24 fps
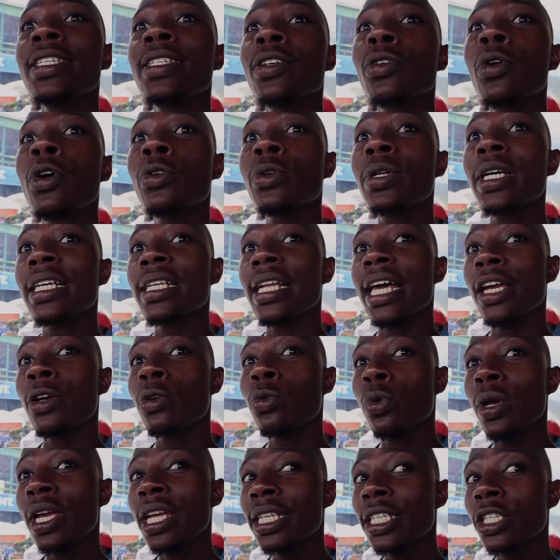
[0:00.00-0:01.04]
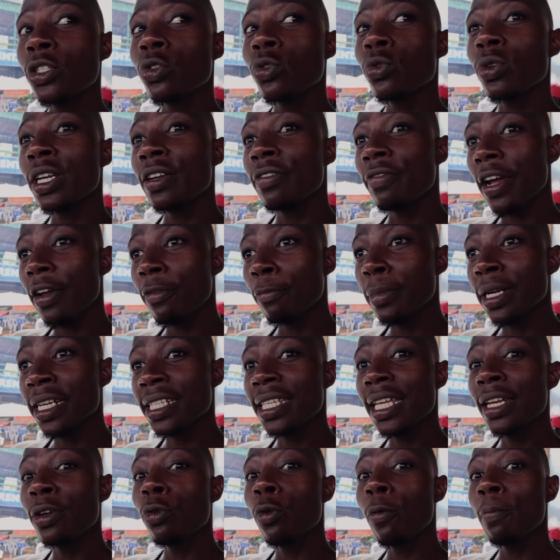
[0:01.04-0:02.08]
is going to take like 20 to 25
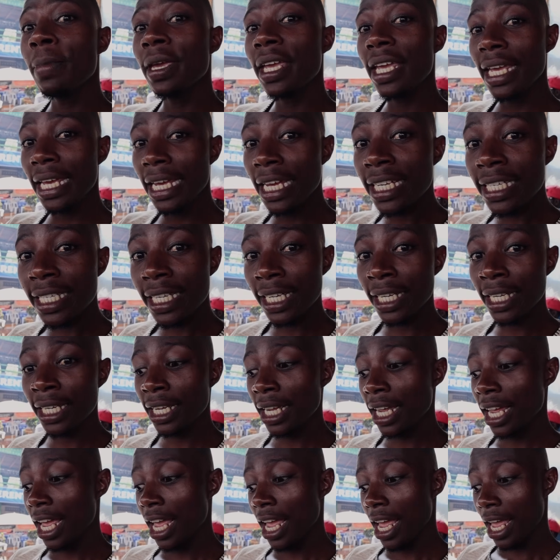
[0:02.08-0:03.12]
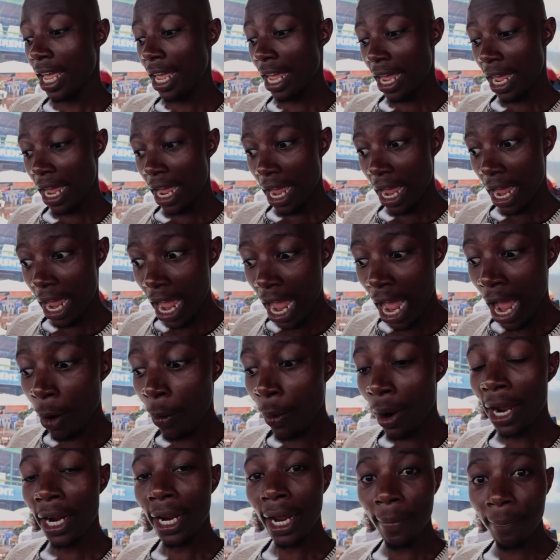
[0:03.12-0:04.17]
minutes. Then we'll be eating
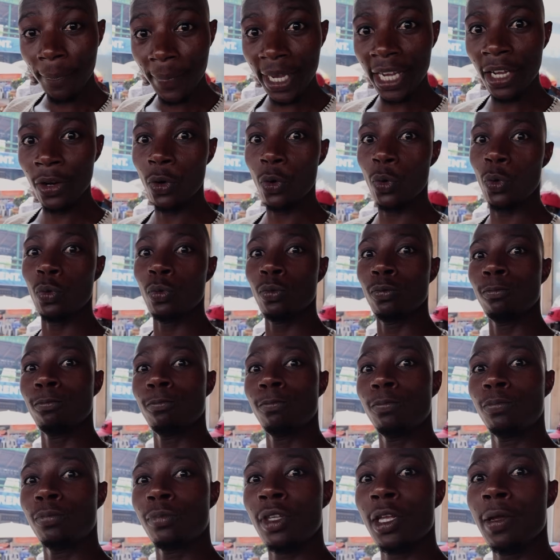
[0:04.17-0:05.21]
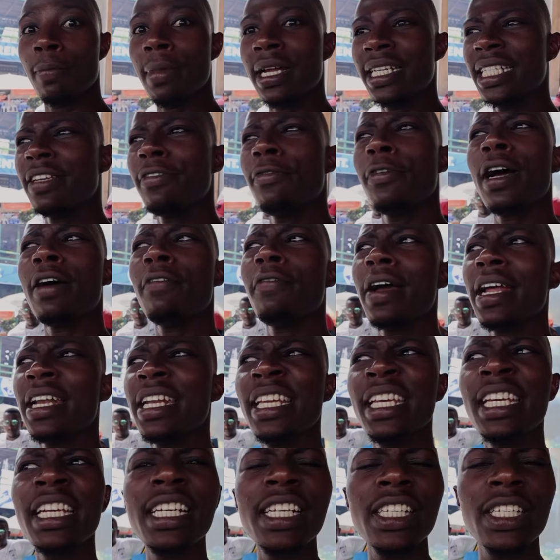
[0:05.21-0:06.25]
our Kabiru. But if you have
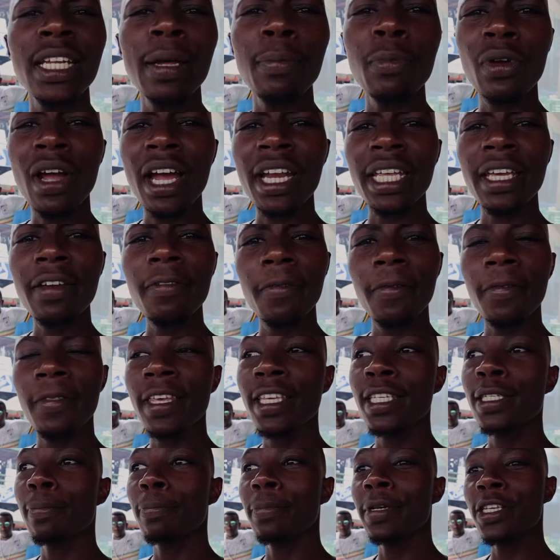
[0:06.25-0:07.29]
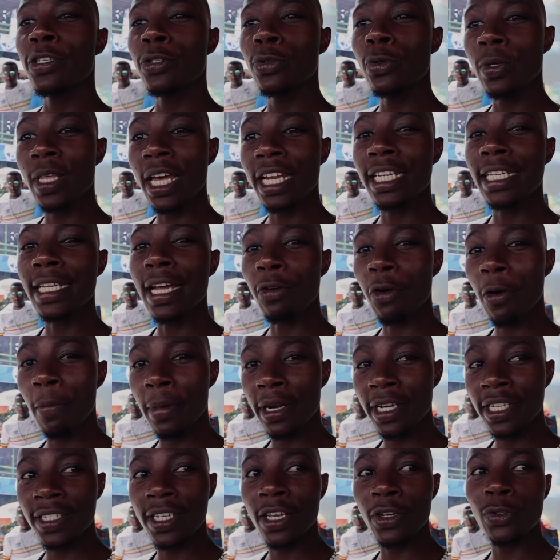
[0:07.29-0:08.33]
an English name you can give this, please do that in the
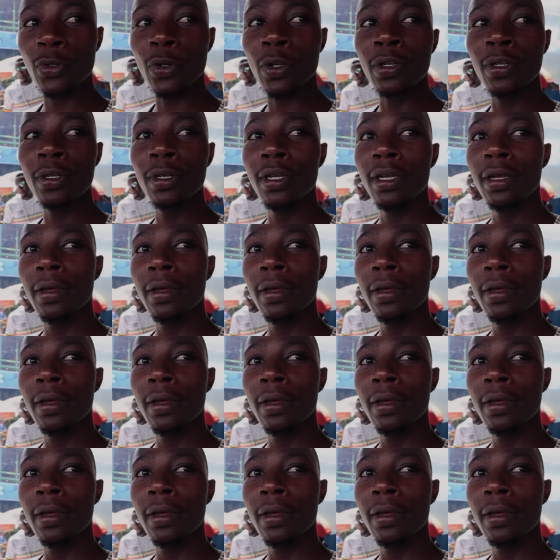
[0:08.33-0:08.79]
comment section,